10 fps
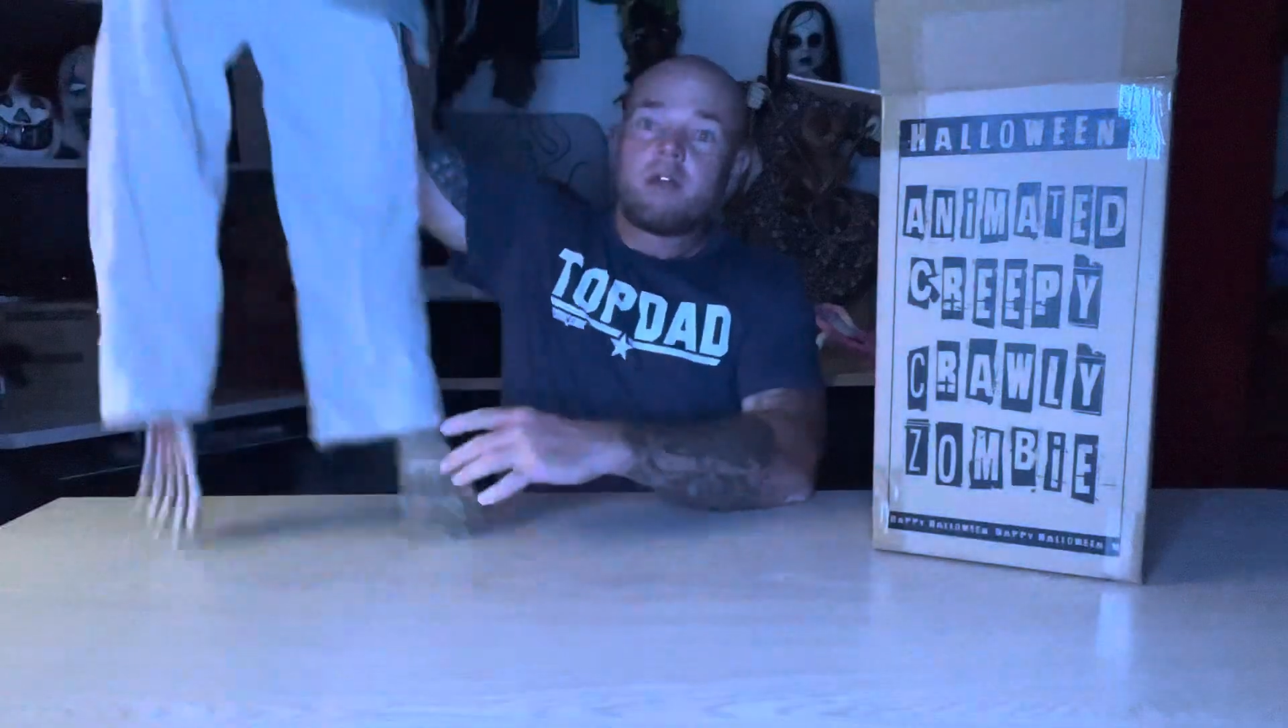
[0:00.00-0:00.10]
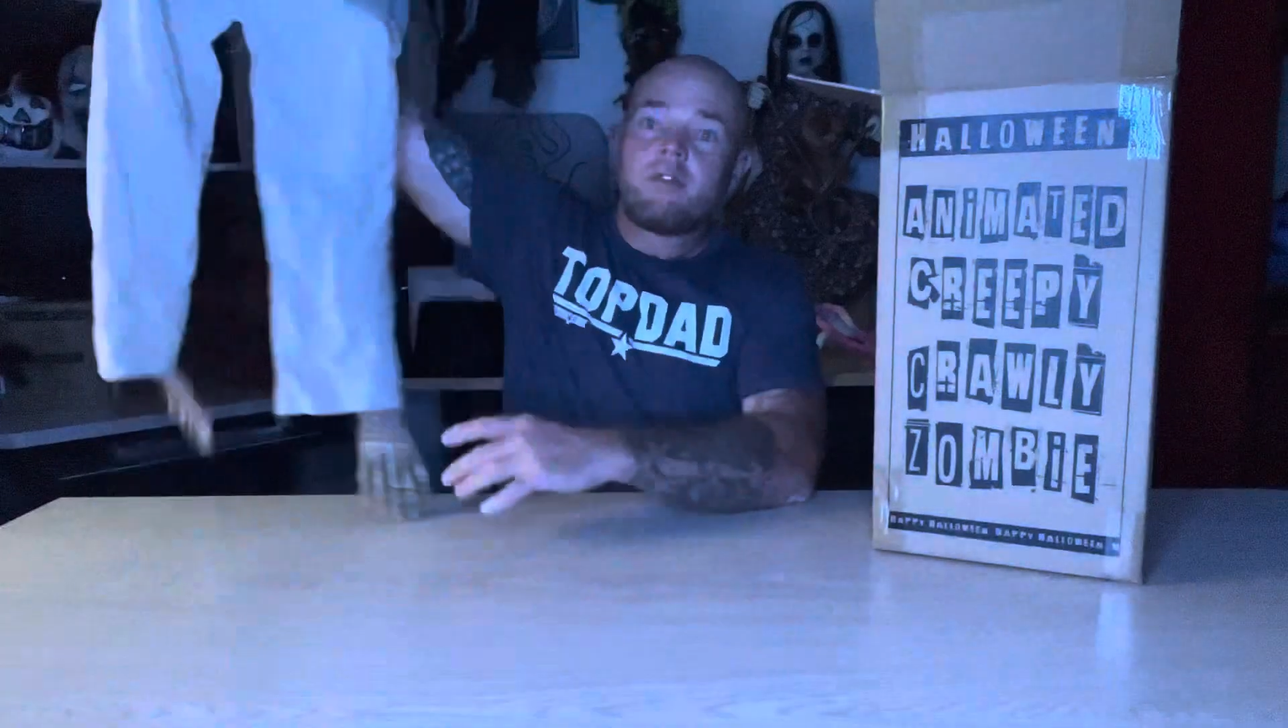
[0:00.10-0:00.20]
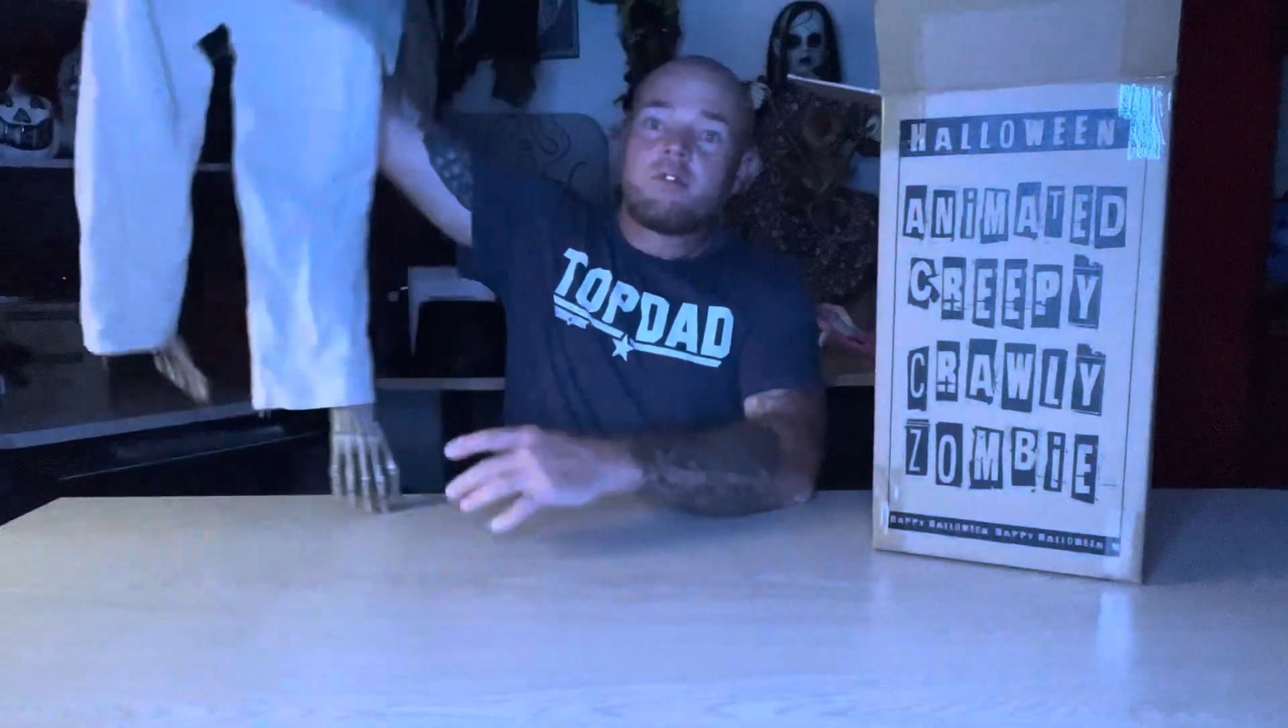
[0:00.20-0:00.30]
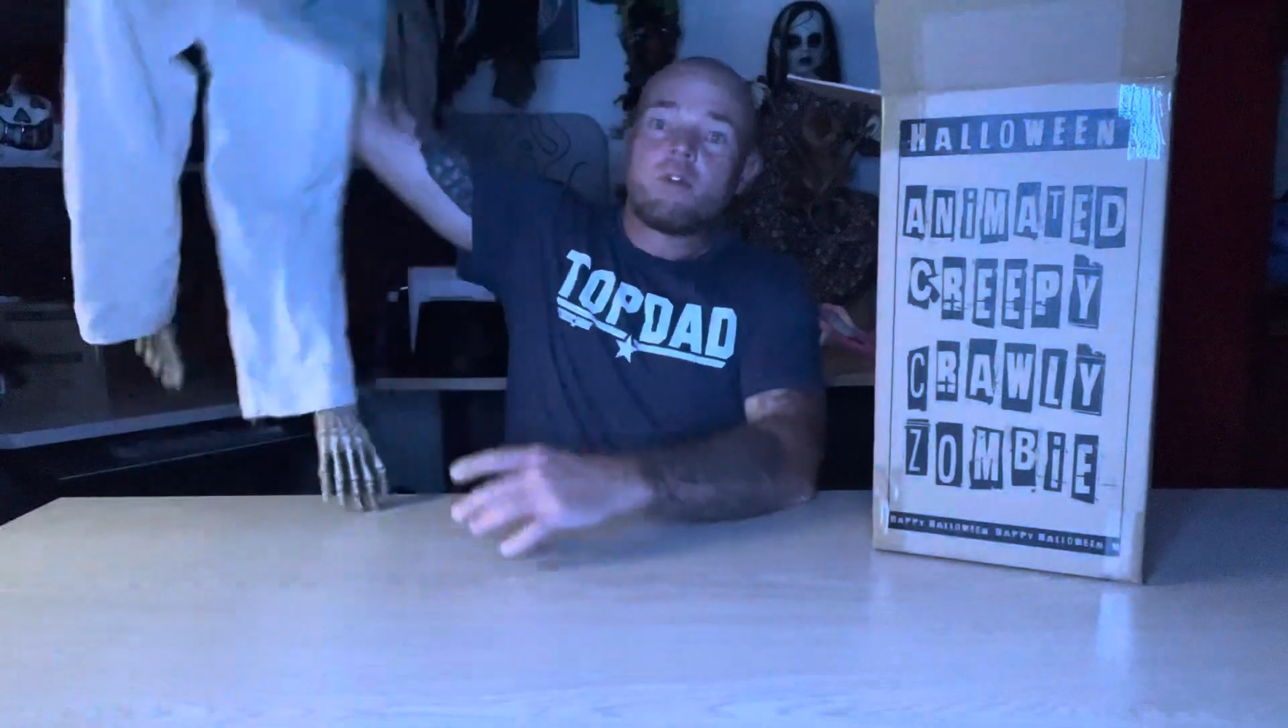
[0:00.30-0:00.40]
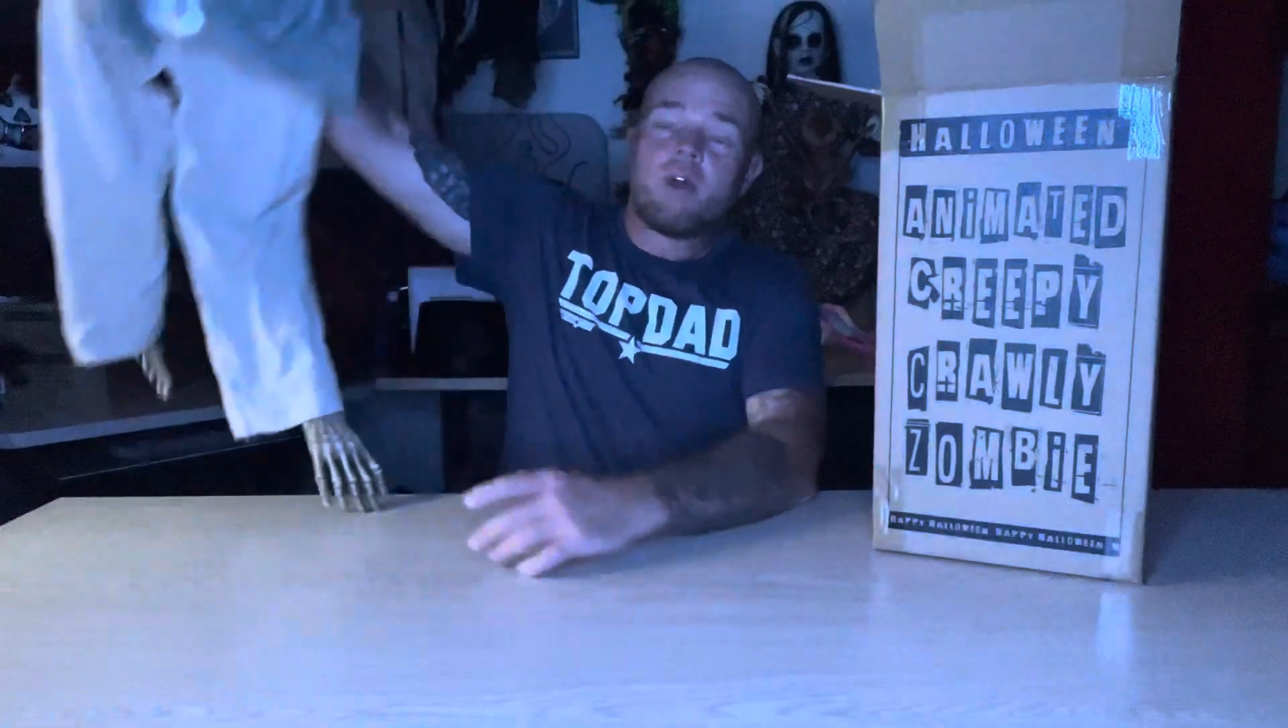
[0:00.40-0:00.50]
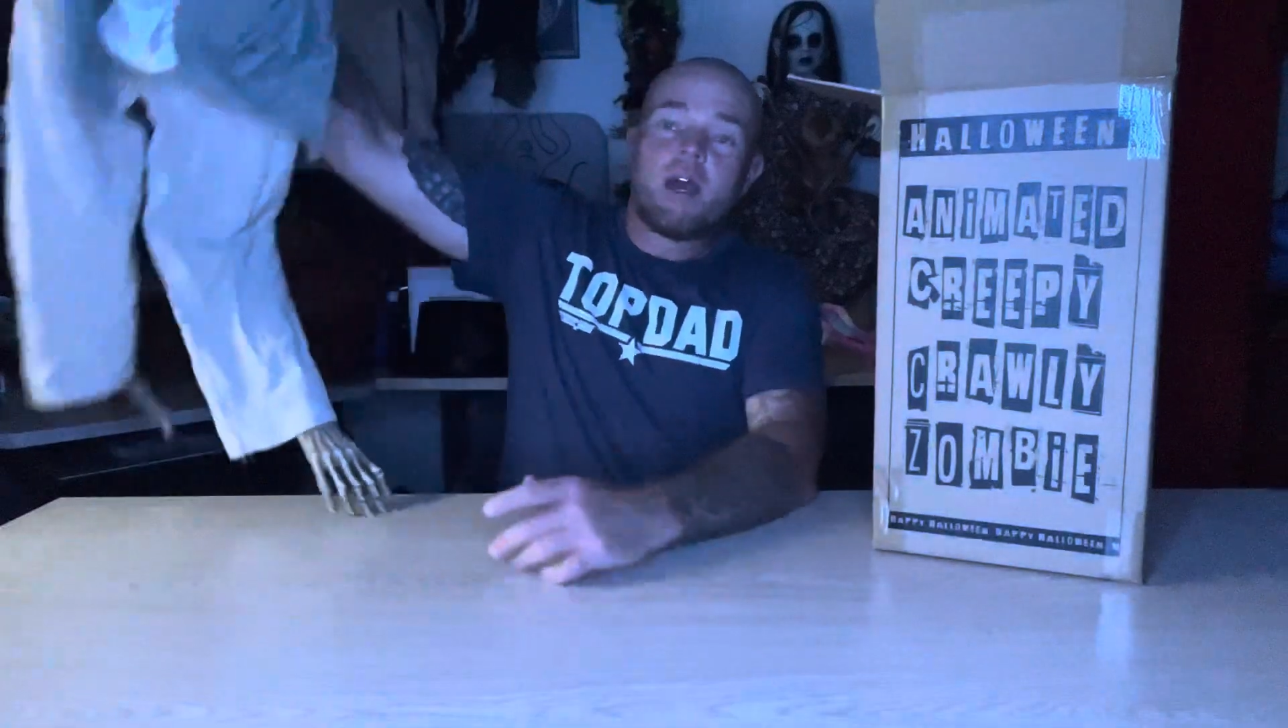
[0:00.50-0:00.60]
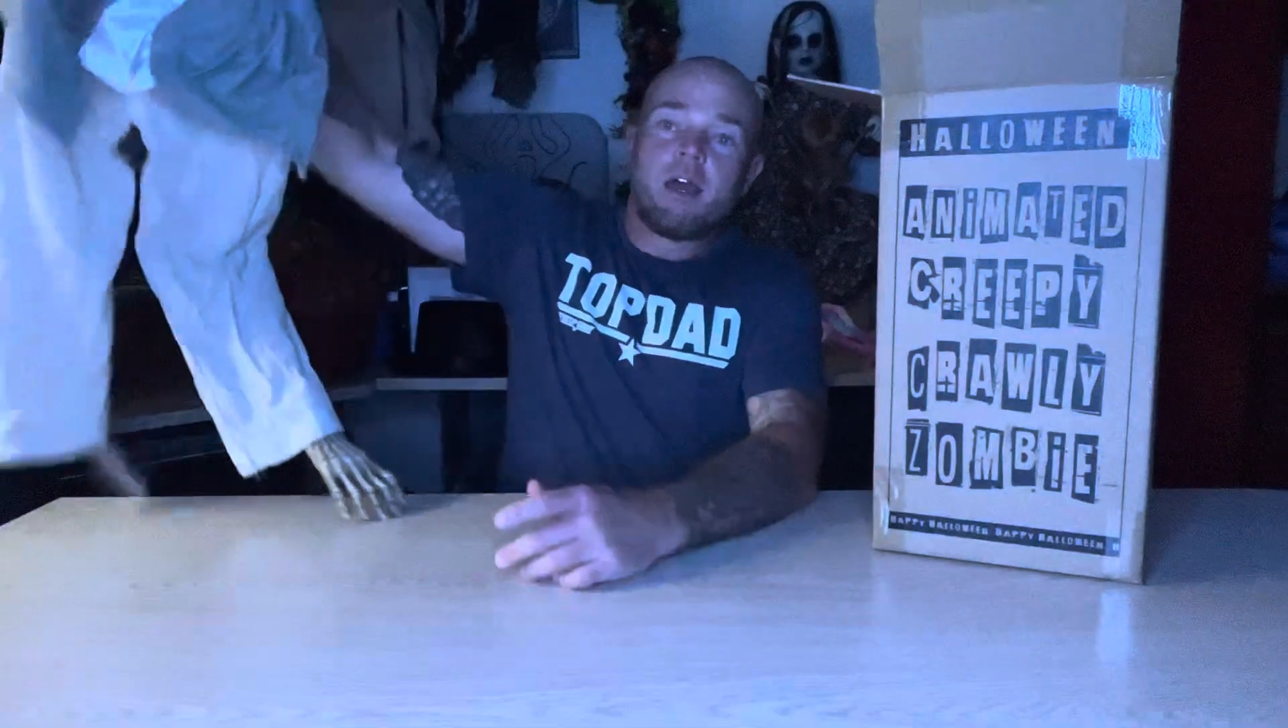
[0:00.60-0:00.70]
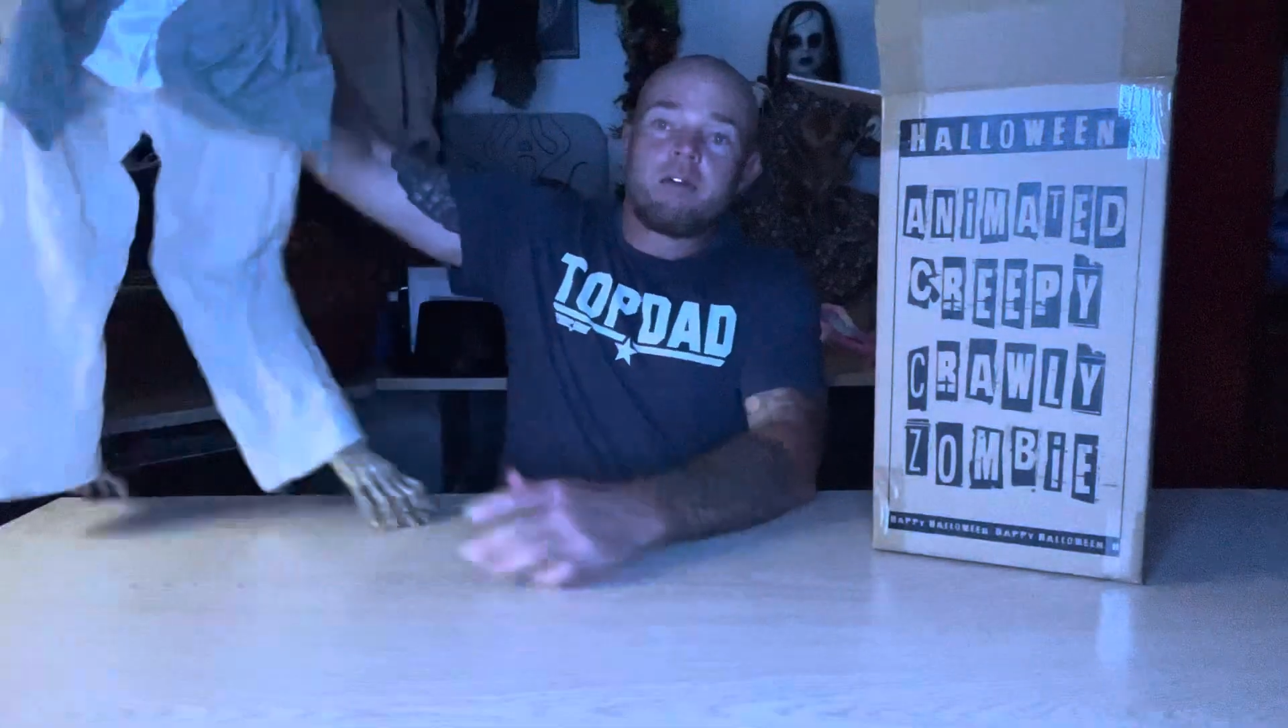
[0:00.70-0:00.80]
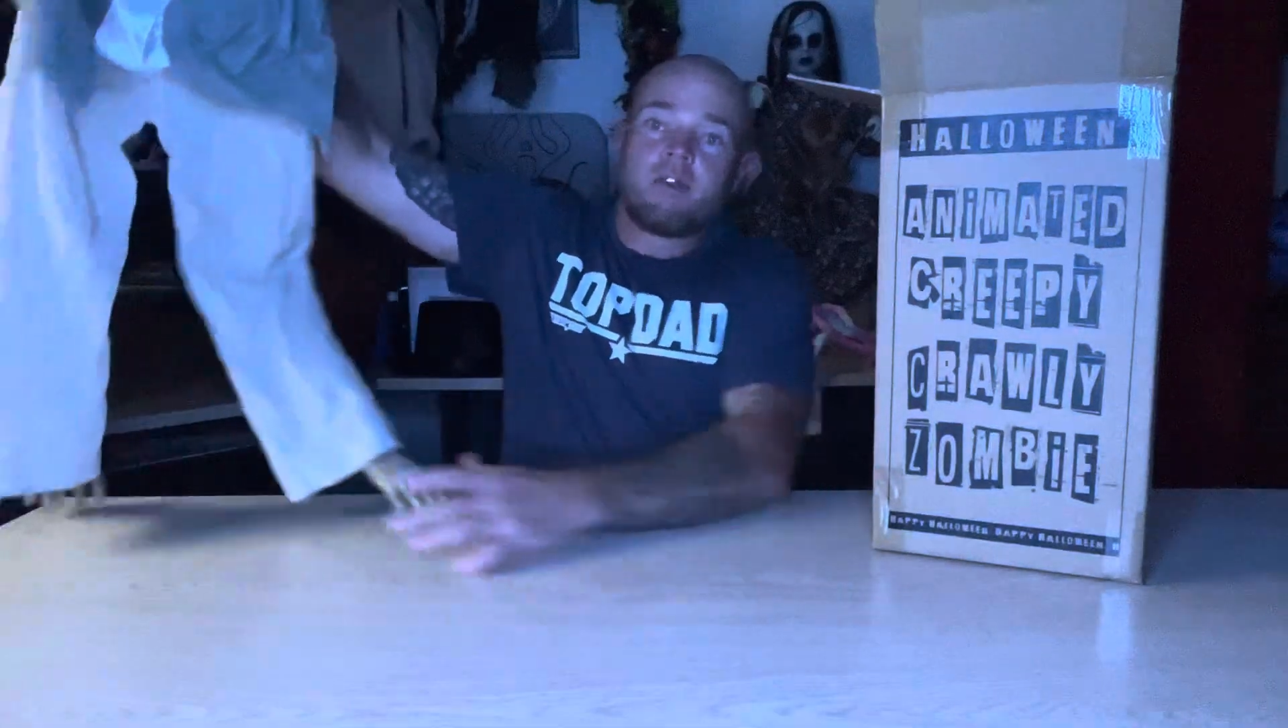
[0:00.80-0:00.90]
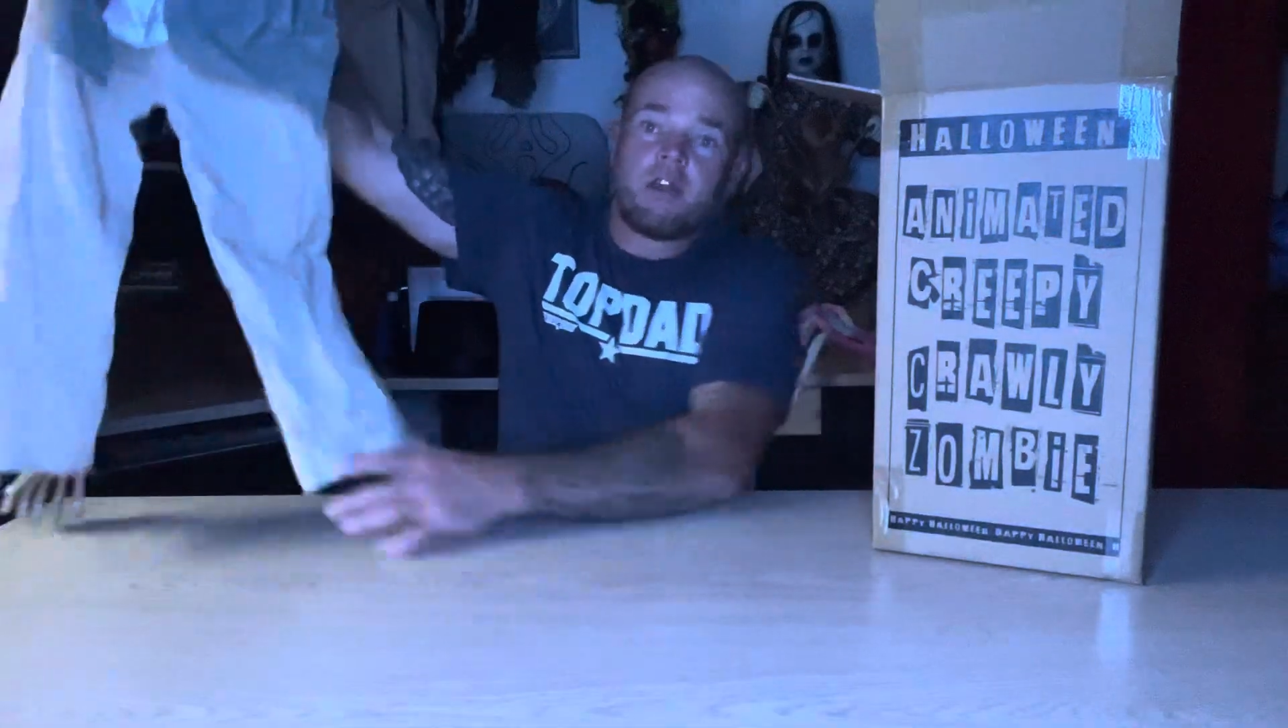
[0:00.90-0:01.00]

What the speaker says: if you have